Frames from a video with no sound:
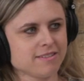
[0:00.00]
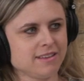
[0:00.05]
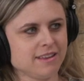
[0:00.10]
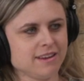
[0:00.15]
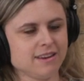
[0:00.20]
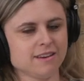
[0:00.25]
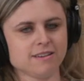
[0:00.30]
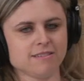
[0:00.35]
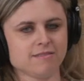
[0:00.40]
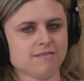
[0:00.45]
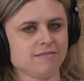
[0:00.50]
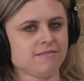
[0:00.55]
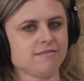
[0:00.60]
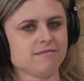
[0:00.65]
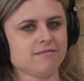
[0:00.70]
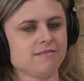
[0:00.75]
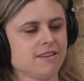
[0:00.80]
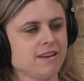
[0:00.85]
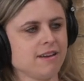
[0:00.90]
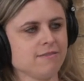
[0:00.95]
They didn't
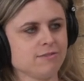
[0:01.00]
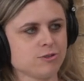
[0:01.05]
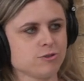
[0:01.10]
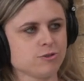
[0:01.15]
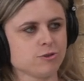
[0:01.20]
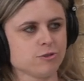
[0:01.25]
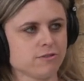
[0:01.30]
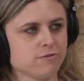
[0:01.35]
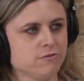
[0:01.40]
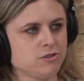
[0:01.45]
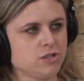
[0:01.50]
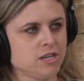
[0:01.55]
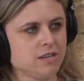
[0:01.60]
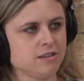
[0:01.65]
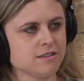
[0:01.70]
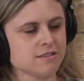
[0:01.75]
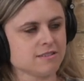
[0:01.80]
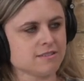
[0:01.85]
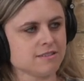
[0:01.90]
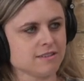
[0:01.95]
have a stroke of
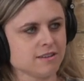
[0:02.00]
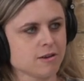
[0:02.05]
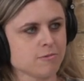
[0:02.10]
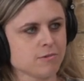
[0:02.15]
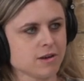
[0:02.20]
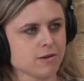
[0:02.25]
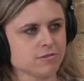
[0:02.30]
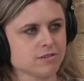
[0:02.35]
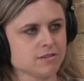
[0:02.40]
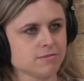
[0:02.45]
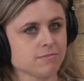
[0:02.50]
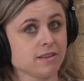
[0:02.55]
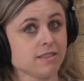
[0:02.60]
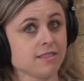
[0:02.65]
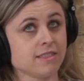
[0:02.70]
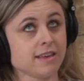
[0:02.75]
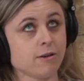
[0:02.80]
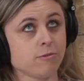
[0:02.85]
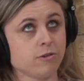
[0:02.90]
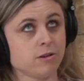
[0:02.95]
genius and come out with
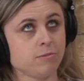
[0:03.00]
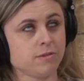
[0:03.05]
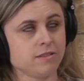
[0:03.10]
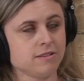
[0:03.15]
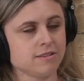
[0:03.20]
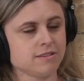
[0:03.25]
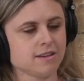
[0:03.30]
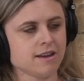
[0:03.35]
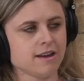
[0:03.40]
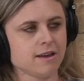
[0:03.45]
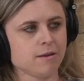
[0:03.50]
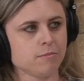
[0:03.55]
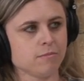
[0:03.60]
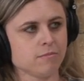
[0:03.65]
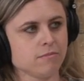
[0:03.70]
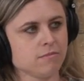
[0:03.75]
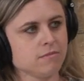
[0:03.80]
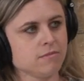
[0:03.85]
something. That would have been the time.